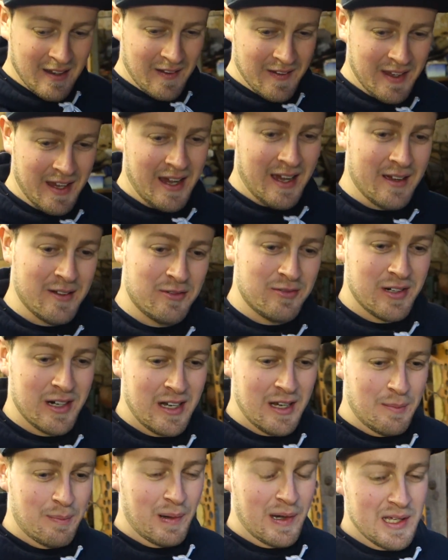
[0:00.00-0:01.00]
yeah,
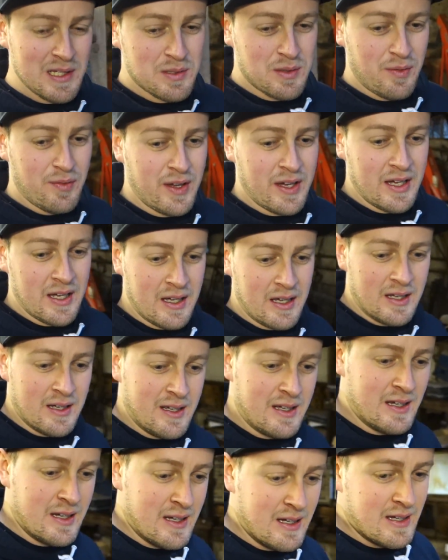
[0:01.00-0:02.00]
really pleased with it.
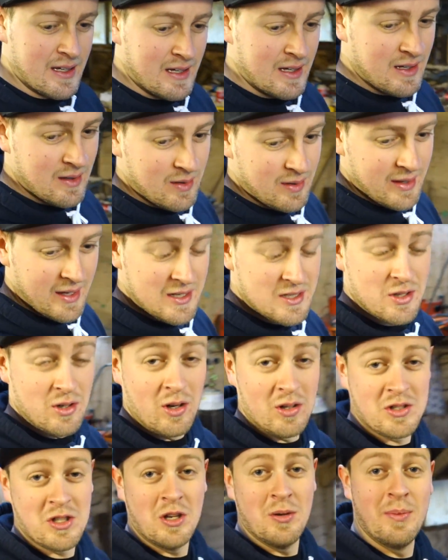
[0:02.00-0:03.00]
There's
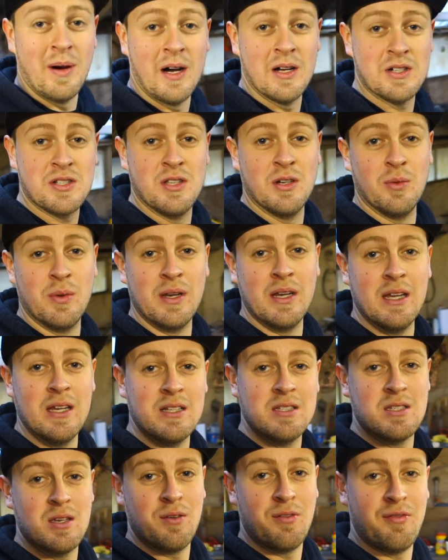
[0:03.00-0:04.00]
not too much that we
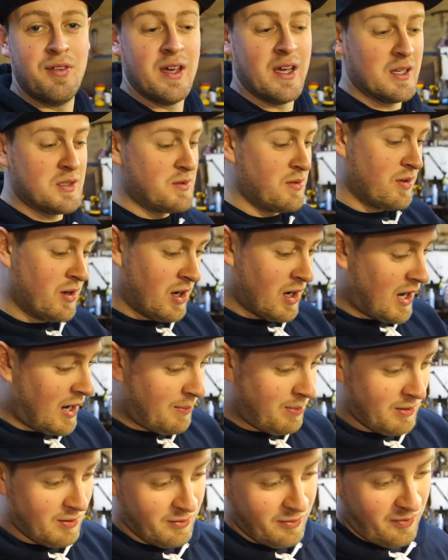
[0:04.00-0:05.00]
need to fix. We've got a
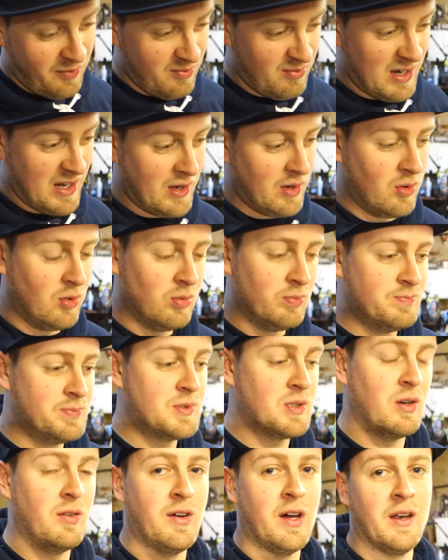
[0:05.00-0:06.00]
couple of little
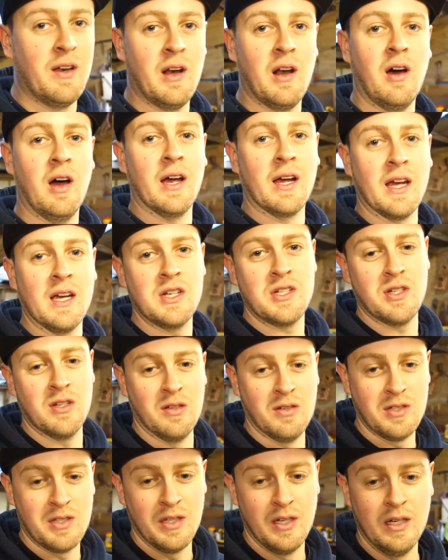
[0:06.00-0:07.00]
sort of underlying
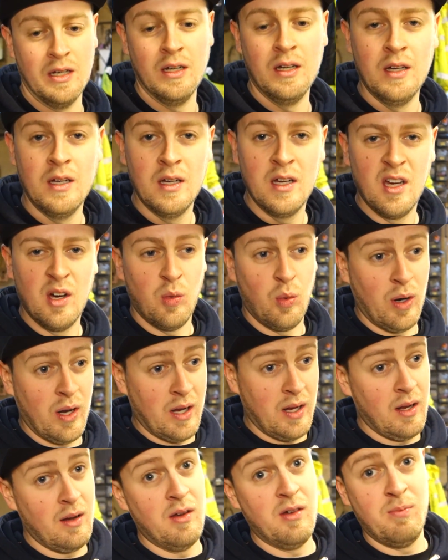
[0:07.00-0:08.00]
issues that
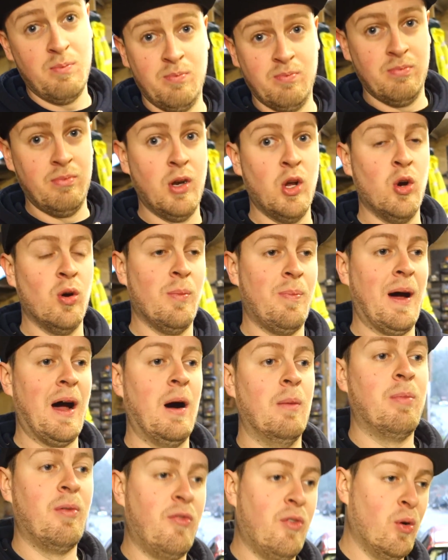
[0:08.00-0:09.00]
we knew
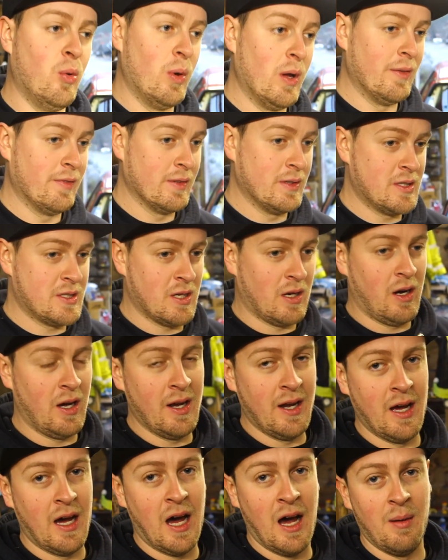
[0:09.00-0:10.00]
about before we even
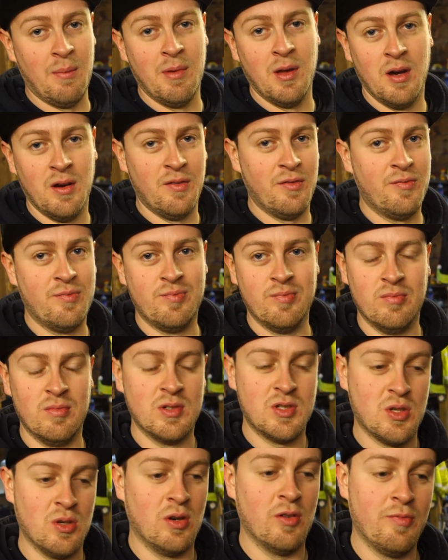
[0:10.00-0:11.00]
started it up that have
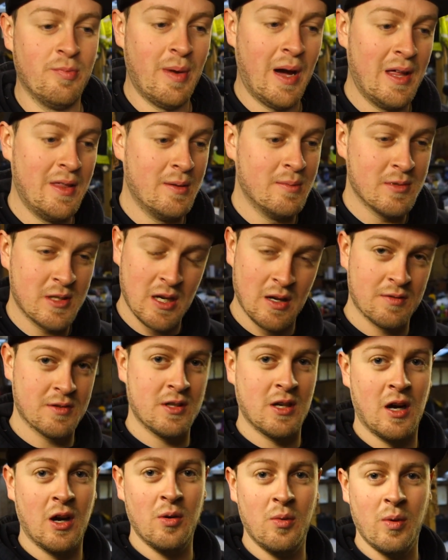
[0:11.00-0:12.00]
sort of made themselves
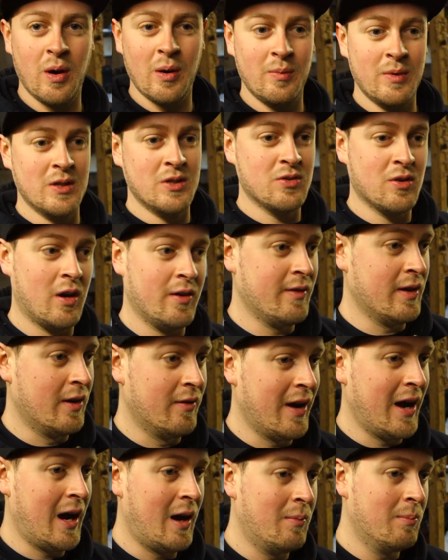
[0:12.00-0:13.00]
known when we drove it
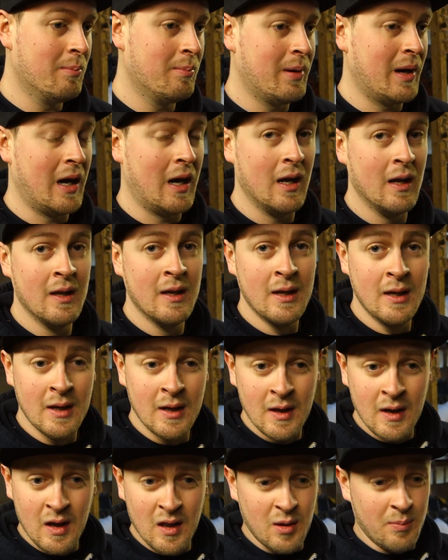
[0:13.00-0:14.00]
around, but
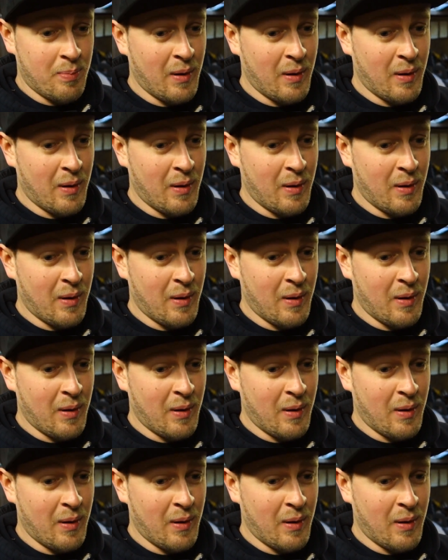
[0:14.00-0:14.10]
the